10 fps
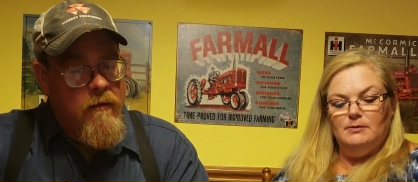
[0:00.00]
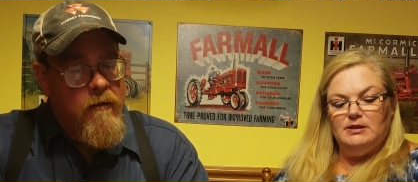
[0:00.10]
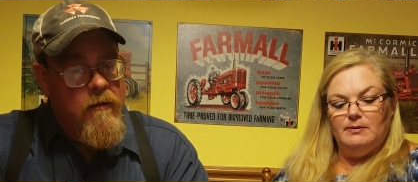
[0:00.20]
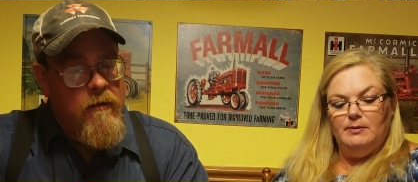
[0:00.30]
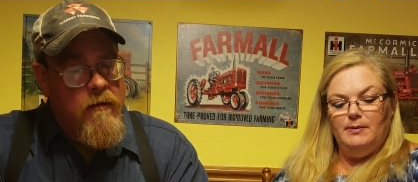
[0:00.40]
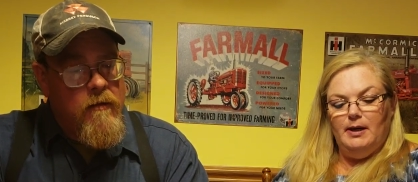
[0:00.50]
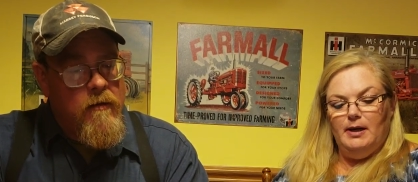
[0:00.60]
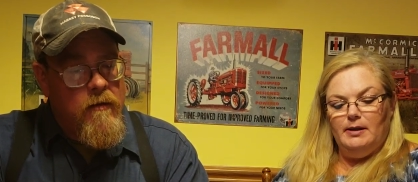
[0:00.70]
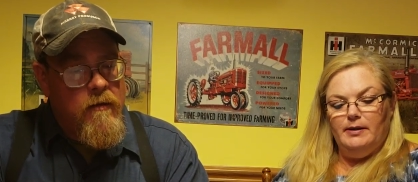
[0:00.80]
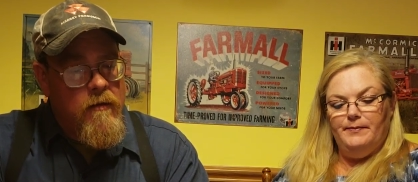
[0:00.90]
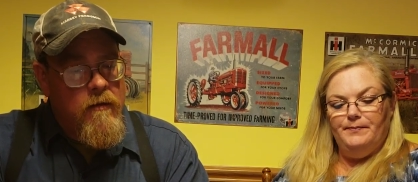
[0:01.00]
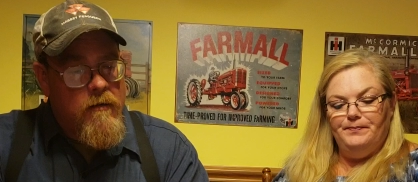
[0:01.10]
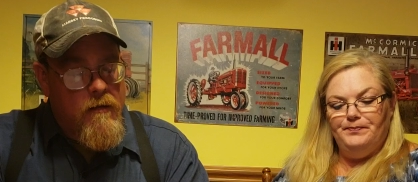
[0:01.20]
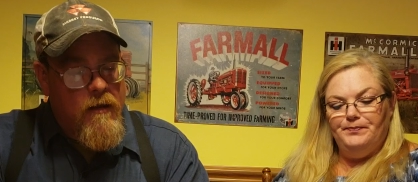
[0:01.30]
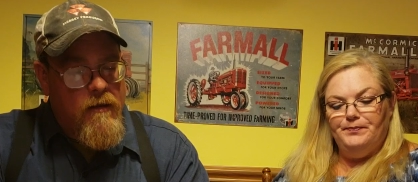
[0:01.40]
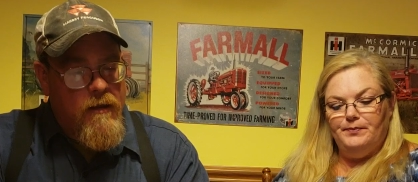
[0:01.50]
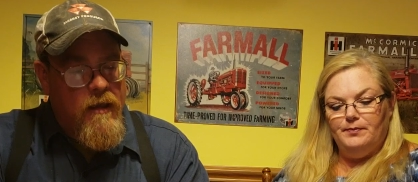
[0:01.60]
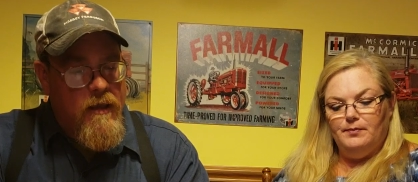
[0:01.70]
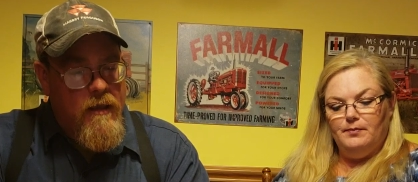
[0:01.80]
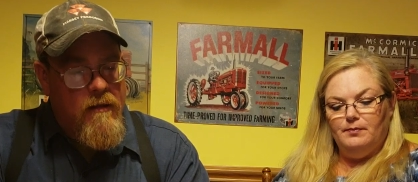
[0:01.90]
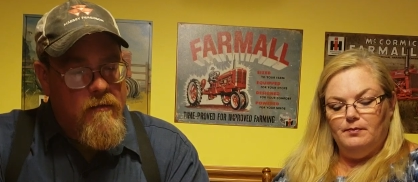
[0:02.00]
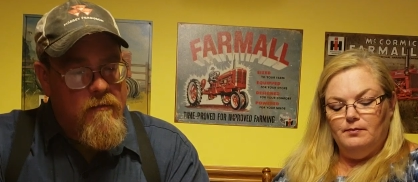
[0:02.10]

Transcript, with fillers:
Speaker 1: sleeping bag.
Speaker 2: Yeah, you kid.